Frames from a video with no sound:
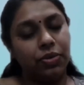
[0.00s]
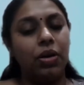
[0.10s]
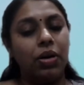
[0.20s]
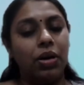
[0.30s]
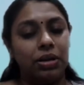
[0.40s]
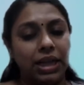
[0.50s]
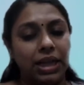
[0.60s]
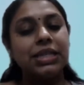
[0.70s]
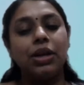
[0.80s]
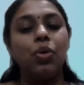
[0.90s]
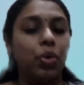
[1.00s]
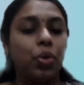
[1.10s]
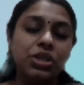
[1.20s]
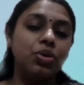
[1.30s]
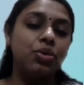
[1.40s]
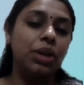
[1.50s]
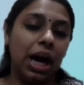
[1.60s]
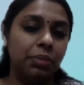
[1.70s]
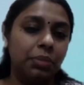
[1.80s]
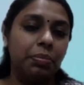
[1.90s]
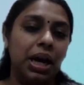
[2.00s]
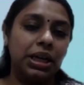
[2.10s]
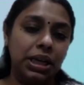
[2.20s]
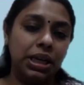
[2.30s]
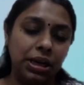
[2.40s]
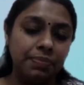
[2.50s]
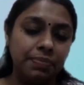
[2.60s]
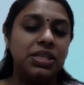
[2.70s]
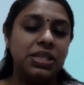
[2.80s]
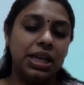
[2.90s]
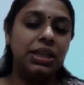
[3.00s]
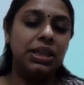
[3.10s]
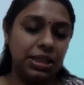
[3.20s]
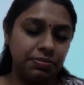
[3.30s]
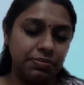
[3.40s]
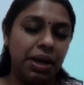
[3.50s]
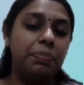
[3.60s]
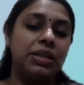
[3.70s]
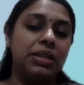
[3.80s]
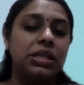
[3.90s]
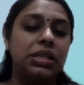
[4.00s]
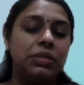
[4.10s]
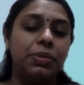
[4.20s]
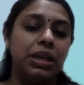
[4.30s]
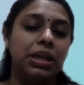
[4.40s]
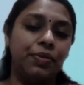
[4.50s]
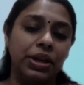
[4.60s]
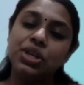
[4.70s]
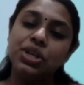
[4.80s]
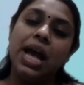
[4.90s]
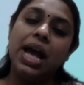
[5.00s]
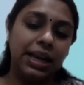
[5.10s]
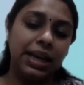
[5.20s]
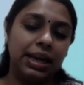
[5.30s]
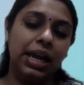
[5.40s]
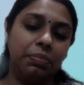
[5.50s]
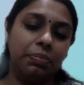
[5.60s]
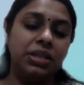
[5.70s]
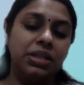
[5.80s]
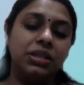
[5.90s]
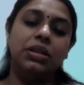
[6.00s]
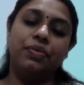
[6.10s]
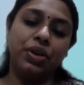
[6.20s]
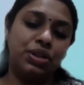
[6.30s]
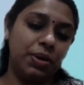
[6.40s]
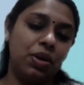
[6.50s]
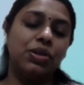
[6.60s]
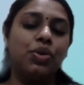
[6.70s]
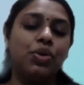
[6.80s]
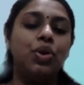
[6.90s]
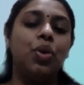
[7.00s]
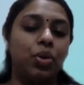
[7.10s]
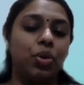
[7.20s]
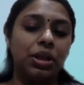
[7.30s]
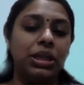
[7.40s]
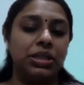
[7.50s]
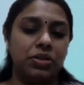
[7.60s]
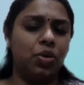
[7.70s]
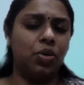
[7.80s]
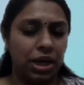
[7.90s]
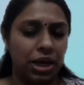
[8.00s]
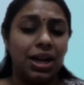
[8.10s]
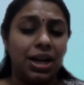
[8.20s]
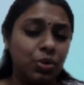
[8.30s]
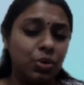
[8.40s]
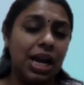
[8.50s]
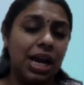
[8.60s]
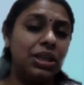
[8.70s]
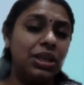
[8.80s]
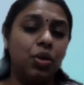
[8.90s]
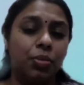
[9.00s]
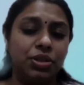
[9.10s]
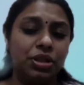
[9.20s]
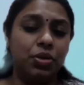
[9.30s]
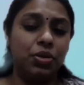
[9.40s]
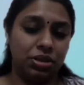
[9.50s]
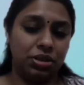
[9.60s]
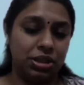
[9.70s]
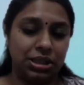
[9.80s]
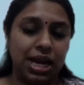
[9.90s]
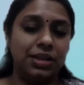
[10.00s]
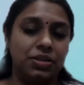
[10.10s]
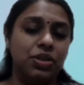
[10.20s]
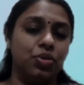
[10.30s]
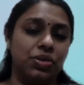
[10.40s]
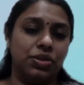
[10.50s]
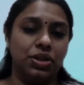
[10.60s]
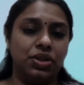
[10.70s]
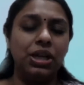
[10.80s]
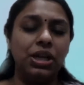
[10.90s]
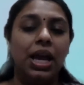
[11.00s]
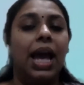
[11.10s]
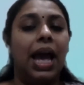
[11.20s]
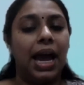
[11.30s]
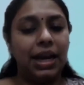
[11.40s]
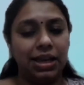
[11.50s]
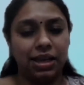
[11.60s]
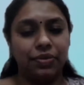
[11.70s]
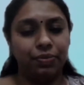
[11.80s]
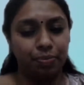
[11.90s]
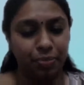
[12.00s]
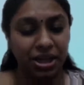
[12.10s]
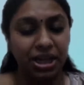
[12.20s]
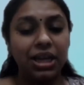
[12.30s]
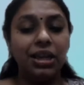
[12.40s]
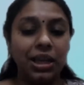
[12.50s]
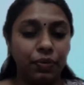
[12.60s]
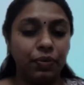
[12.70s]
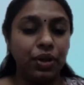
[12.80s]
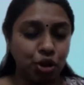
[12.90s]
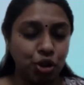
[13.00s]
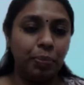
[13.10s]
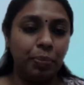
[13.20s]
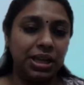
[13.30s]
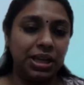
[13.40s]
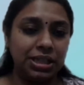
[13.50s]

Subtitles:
then send notice to the other party saying that my patent is being infringed. And again, patent infringement also you go to the district court. Now it's actually the commercial courts that has the jurisdiction. And particularly if it is your patent,